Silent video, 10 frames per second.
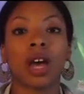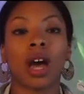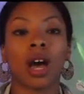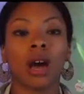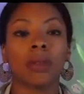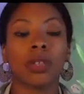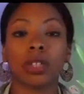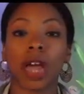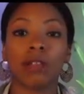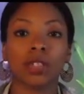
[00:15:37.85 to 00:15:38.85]

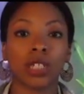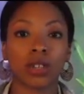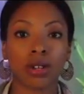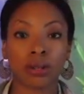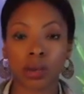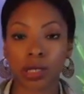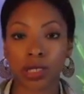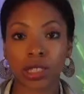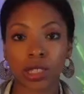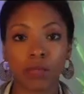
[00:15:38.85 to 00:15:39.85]
I've seen her in person,